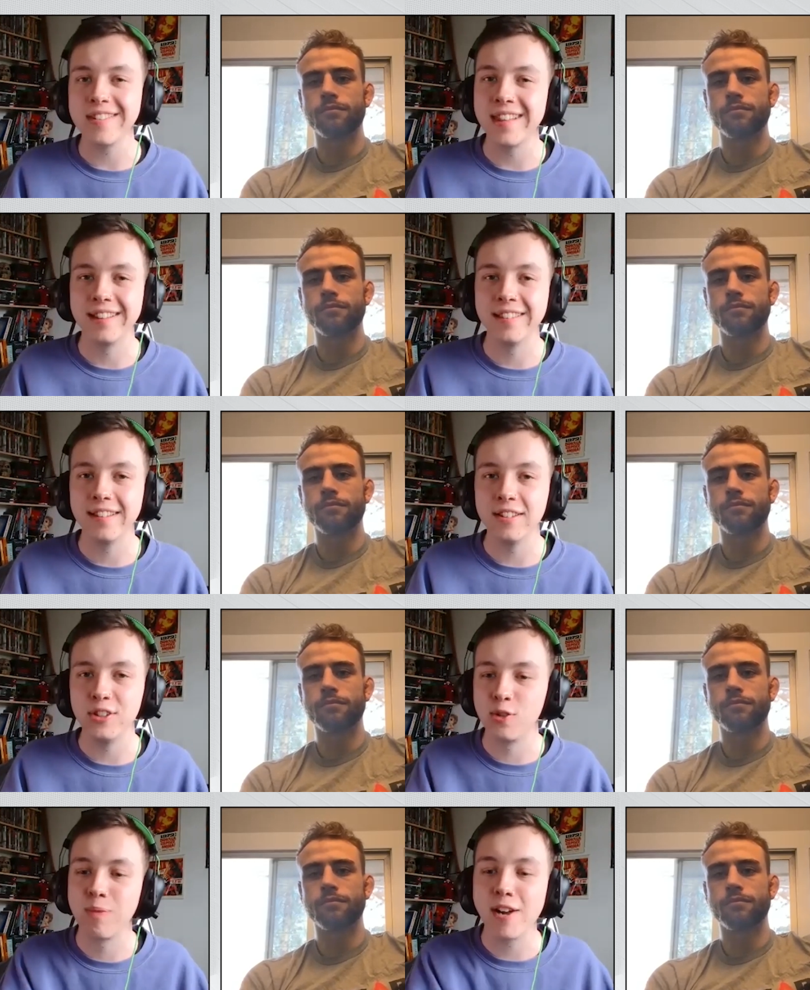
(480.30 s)
Speaker 1: than
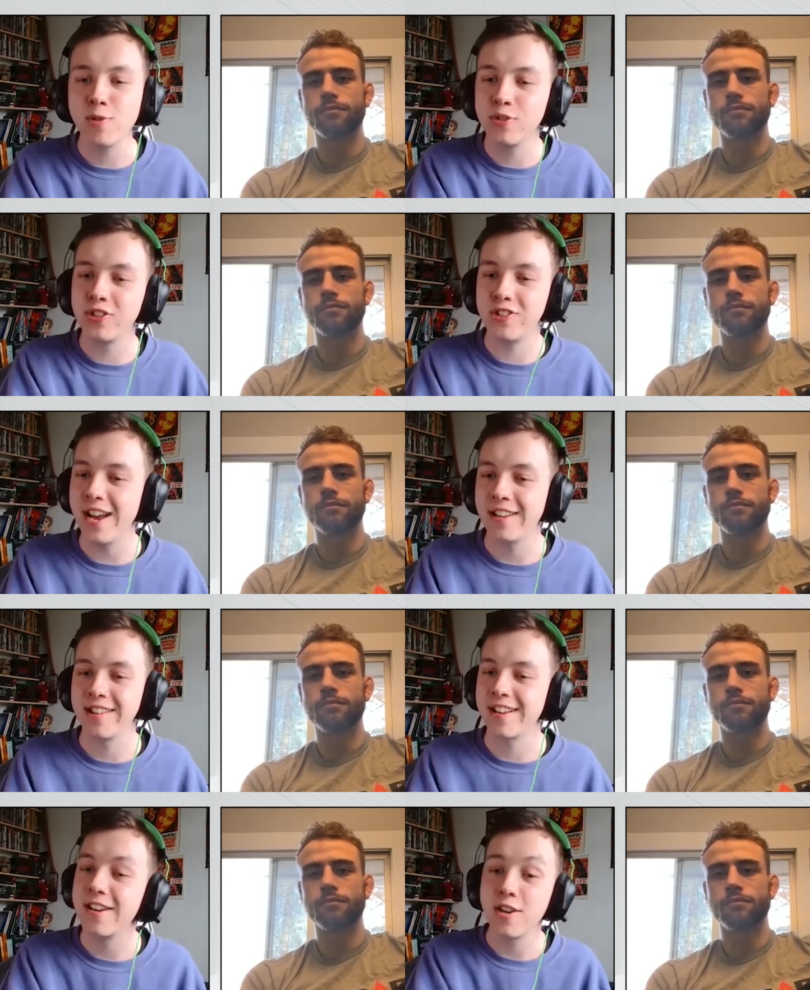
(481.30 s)
your record suggests.
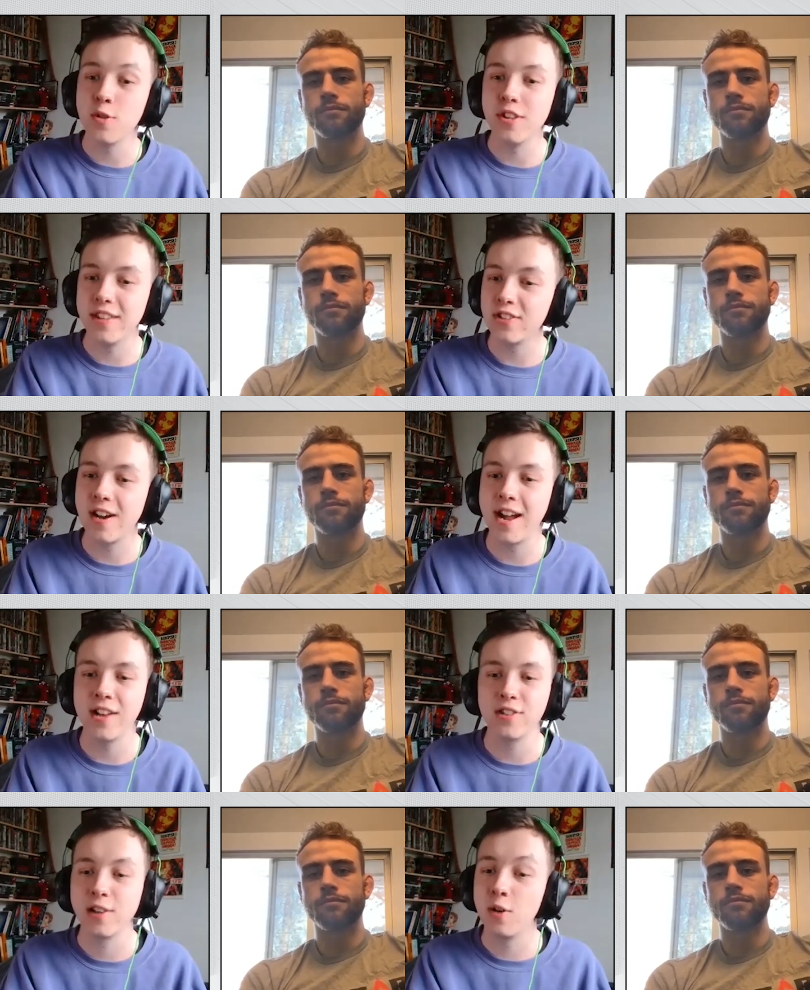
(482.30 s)
Like I know that this guy
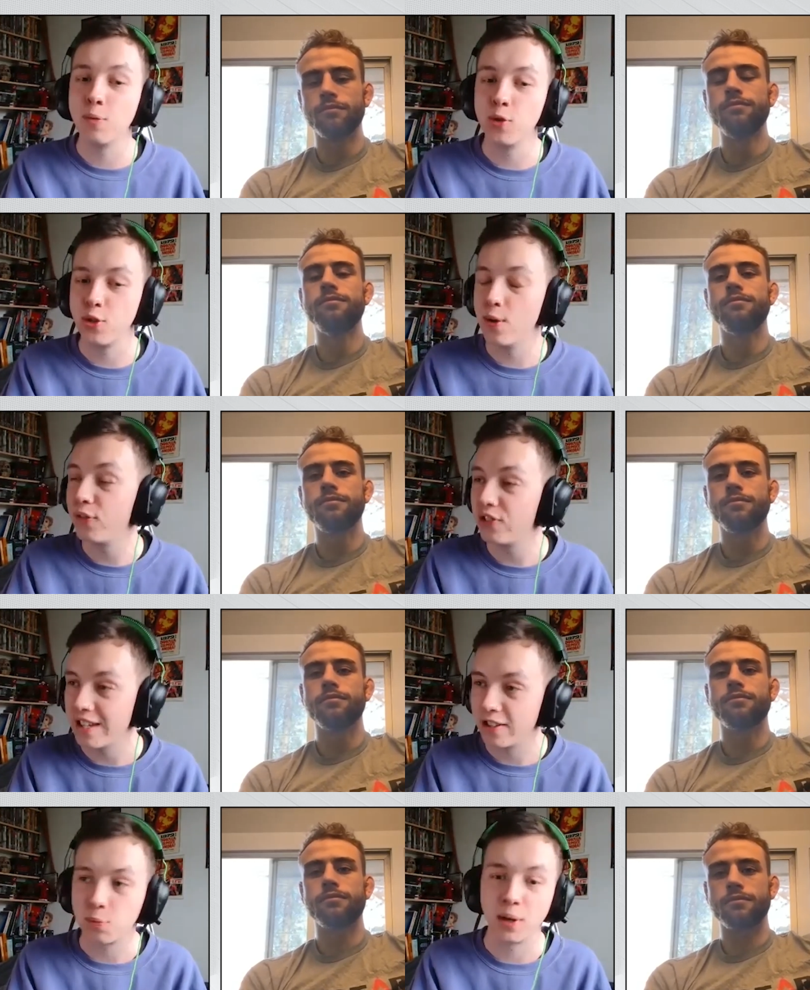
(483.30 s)
has a lot more UFC
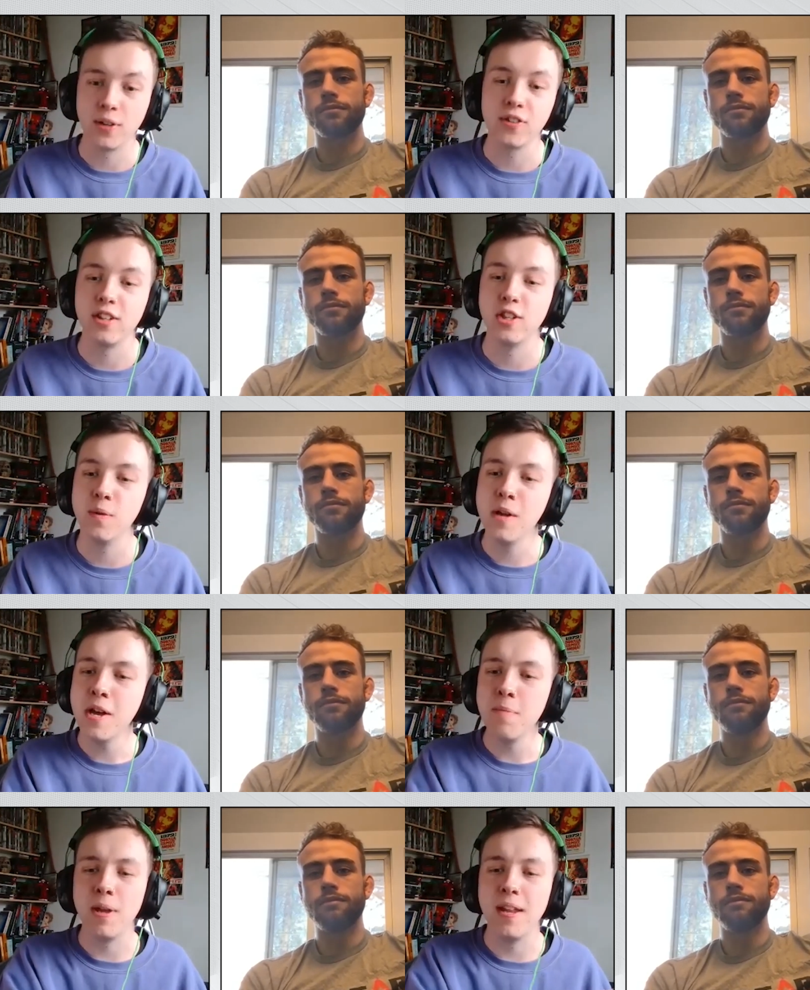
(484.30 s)
experience than you,
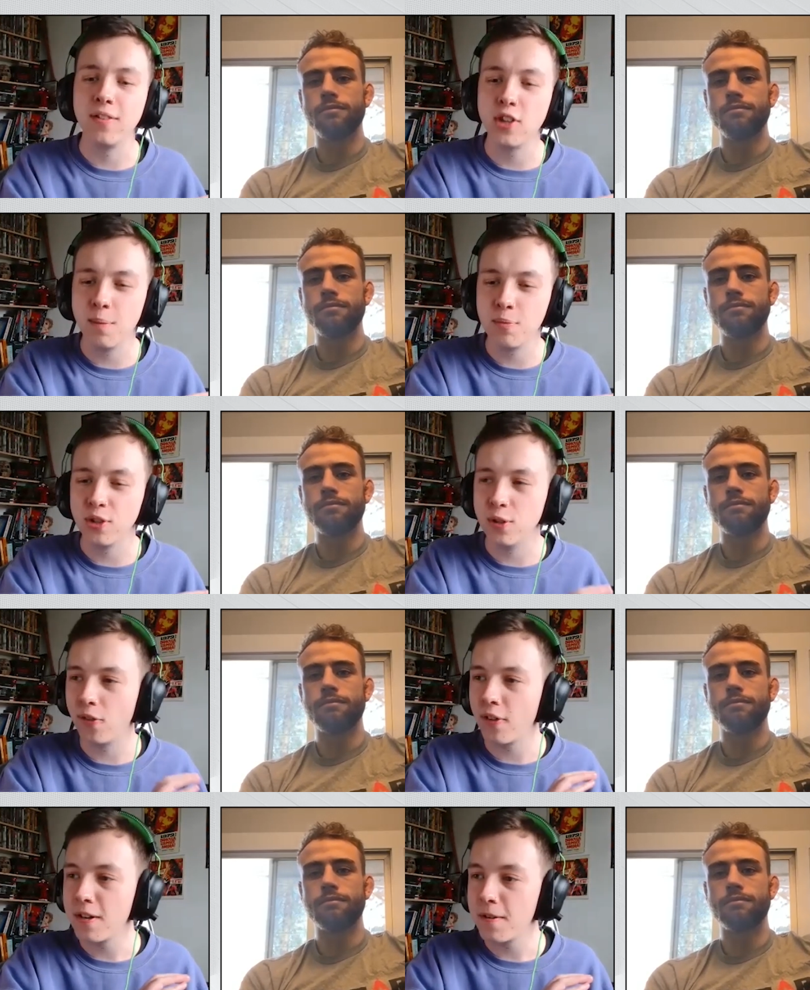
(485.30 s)
but in terms of
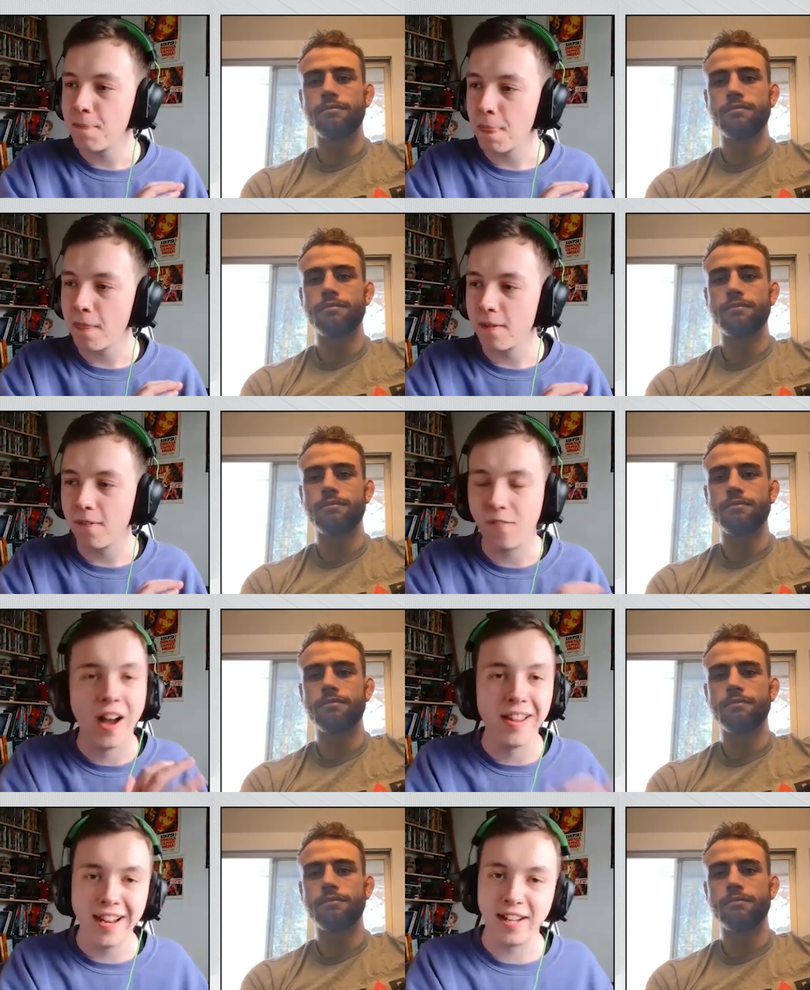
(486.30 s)

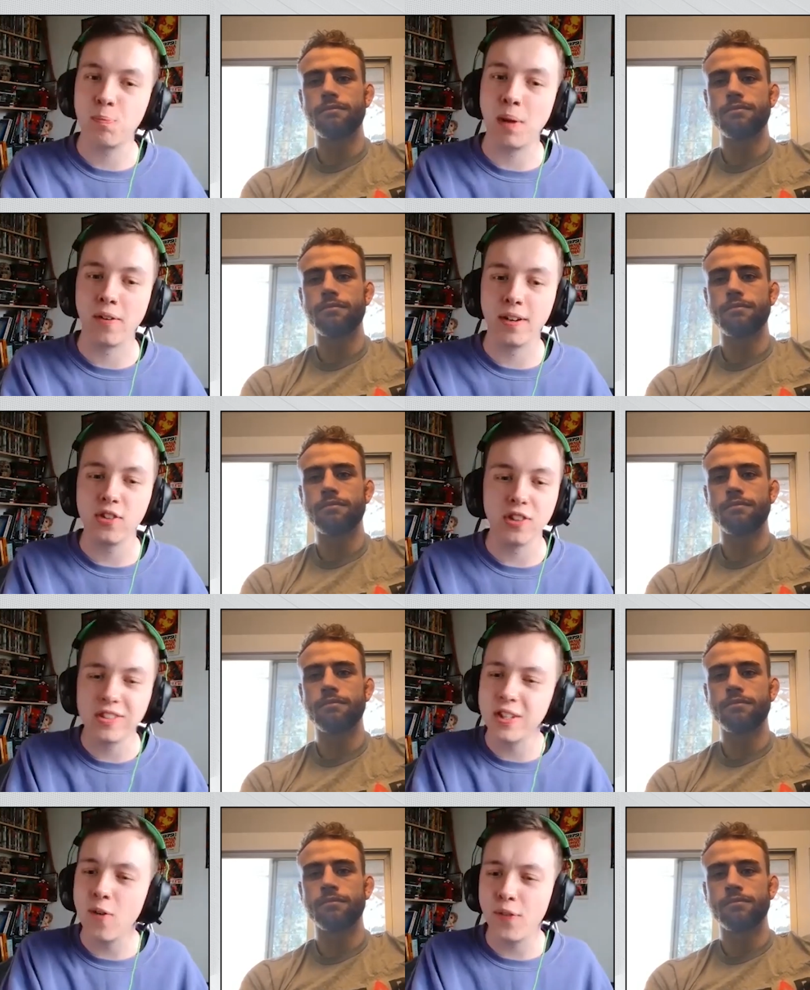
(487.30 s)
fight experience, it
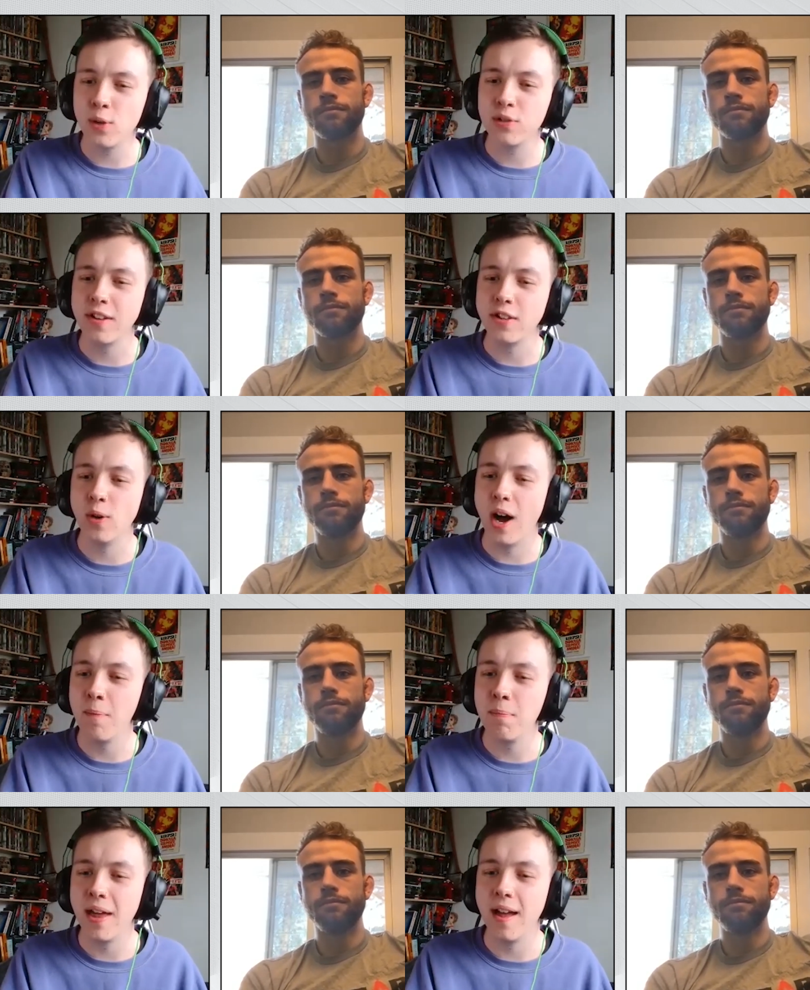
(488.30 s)
still feels like you're
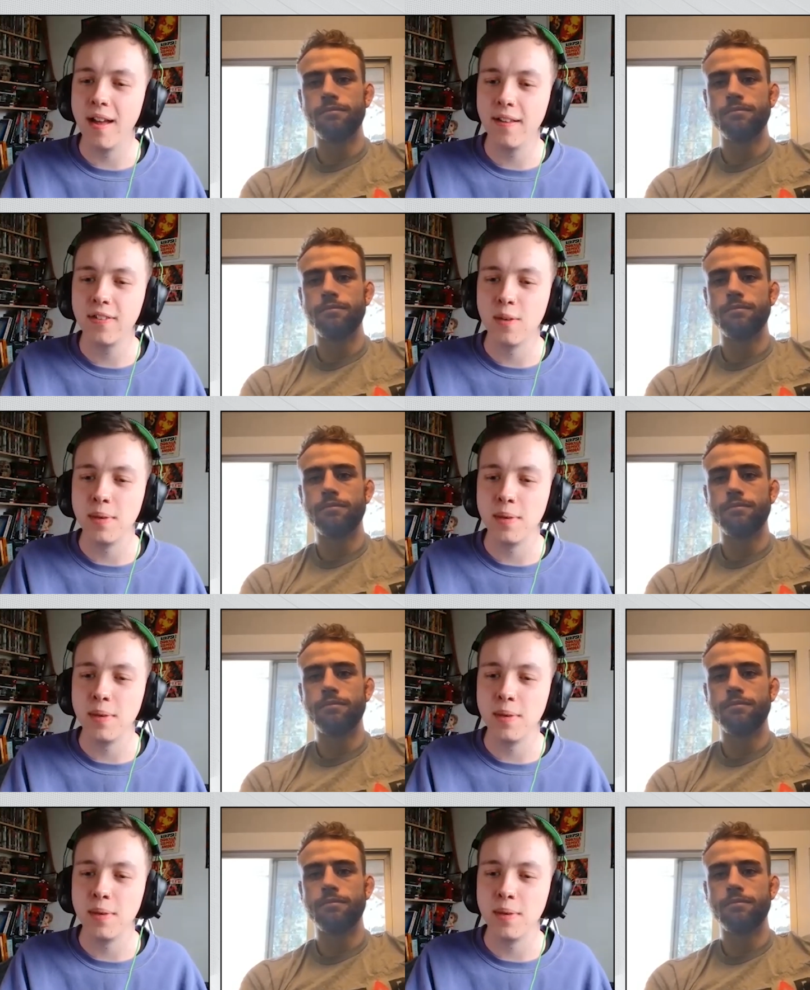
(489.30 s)
up there to